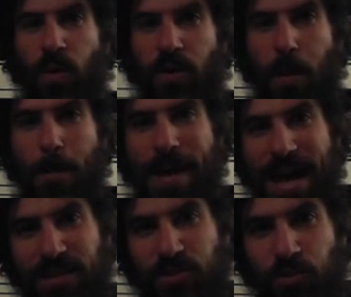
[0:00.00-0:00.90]
Welcome
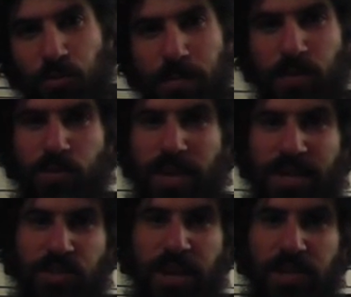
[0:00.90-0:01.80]
back to Music
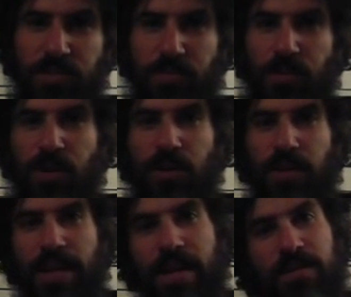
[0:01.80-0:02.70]
Education for
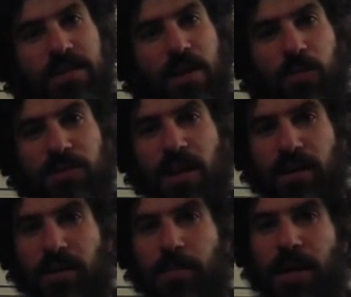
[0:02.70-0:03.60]
All, and today we're
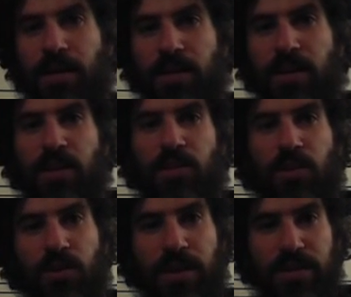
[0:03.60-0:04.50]
talking about
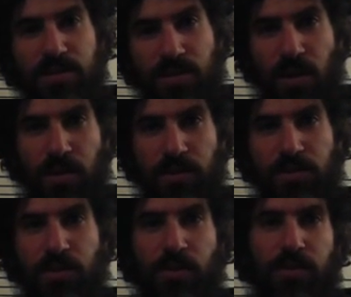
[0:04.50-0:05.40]
learning
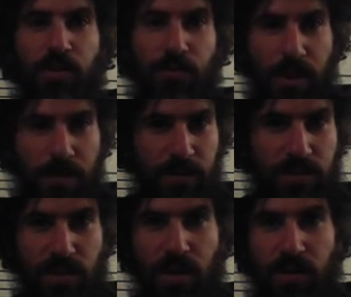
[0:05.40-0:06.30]
songs, your favorite
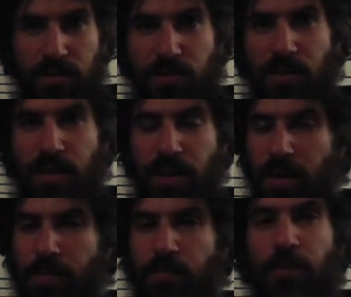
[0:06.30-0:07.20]
songs
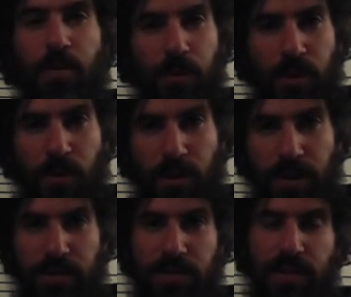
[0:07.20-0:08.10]
from
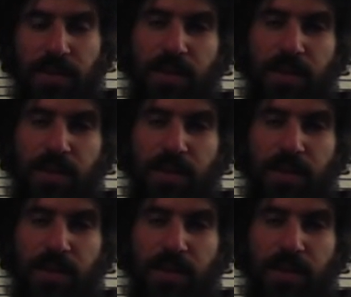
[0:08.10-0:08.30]
recordings.